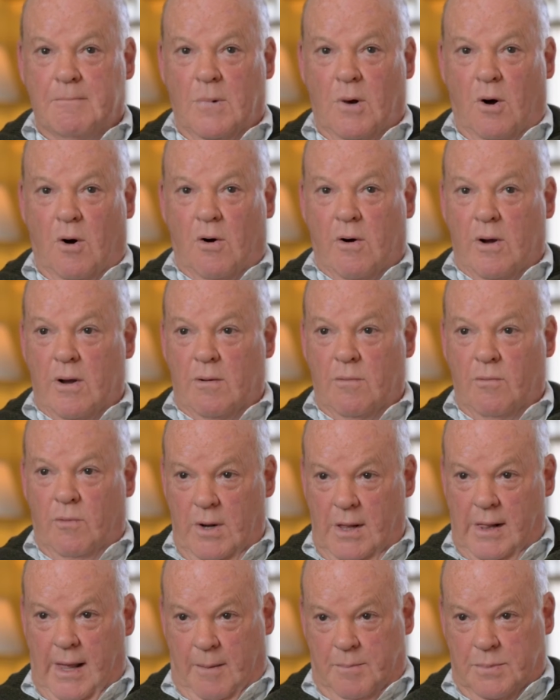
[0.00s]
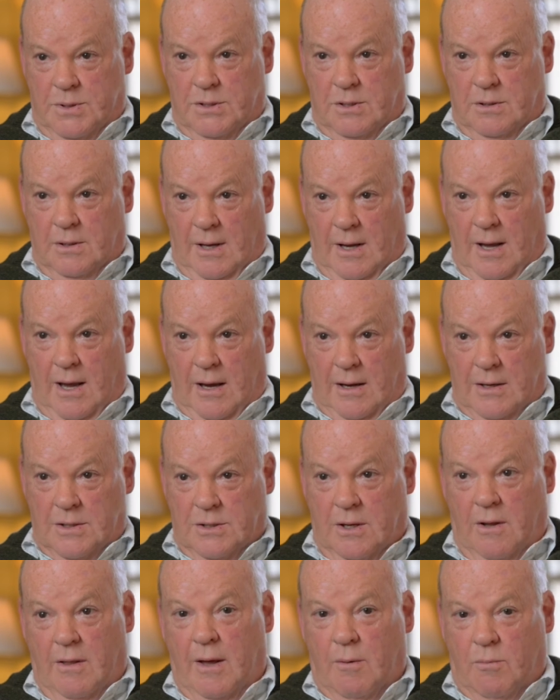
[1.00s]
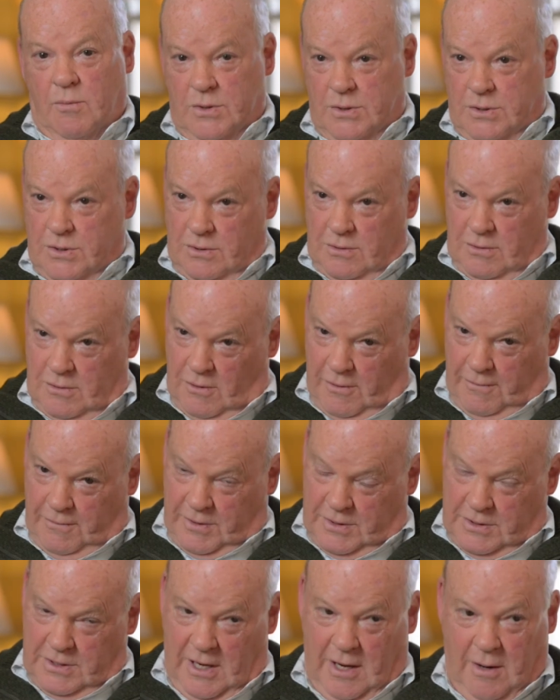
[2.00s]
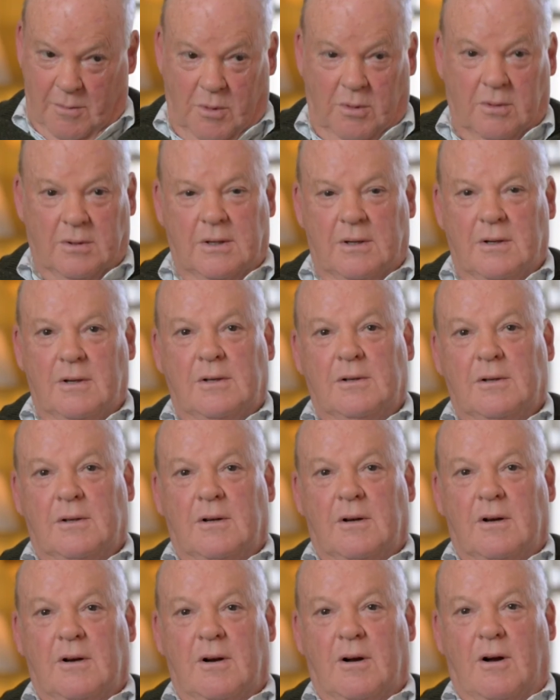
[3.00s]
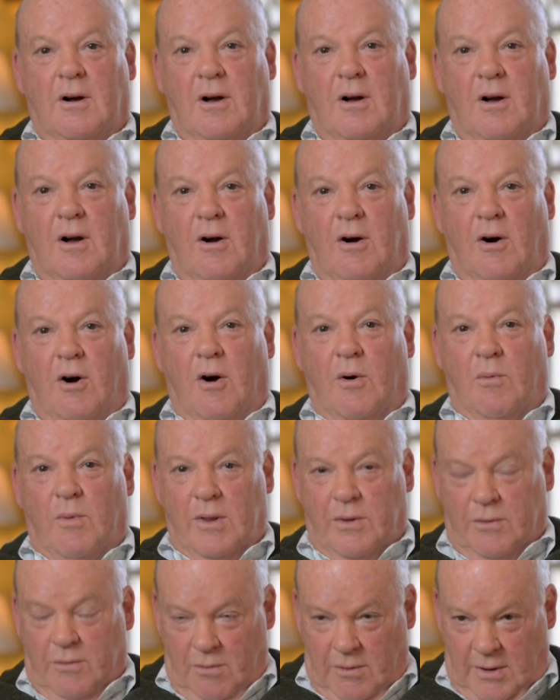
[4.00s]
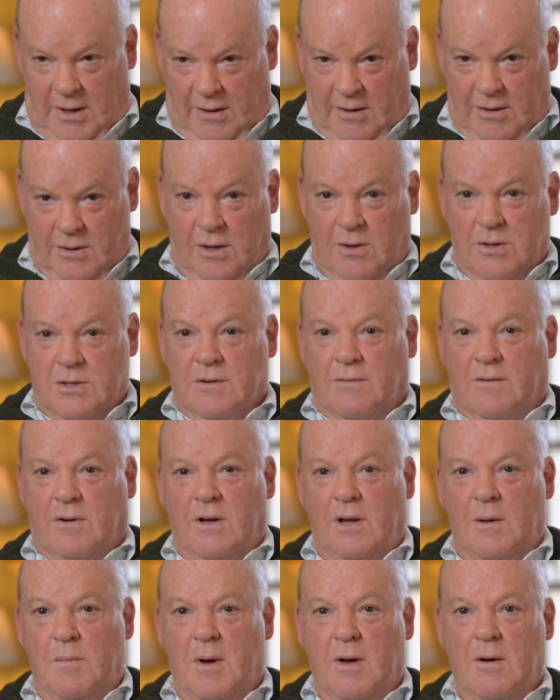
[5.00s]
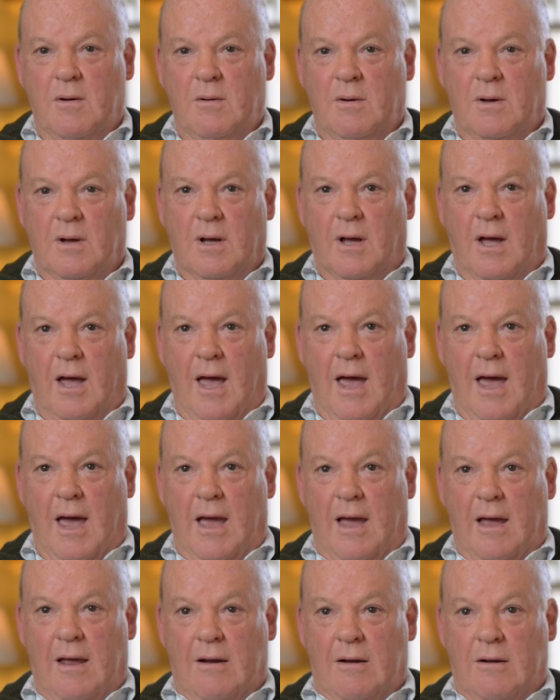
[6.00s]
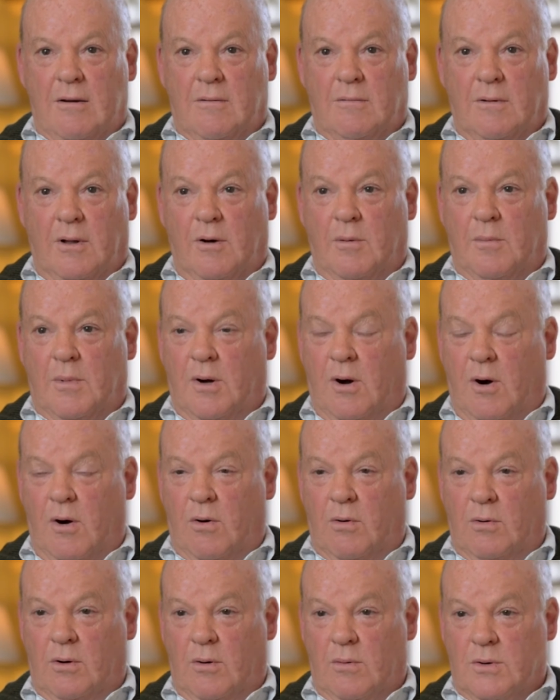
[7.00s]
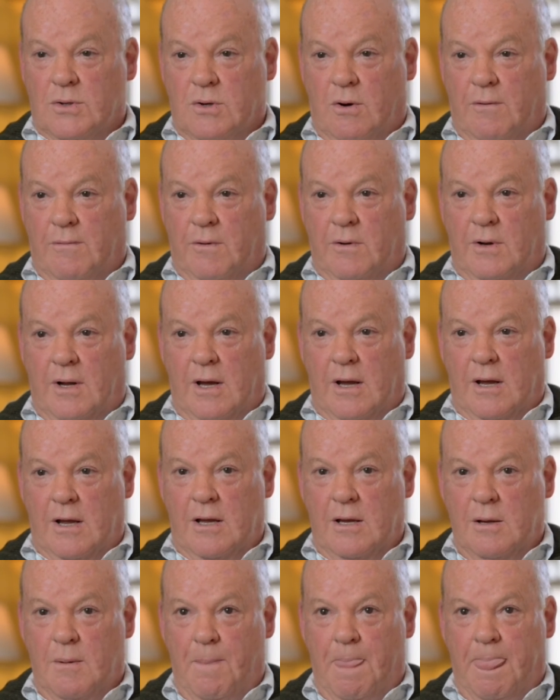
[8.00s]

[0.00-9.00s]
I relapsed again, so that was off the table. I went through another dose of chemo, and lo and behold, I was offered a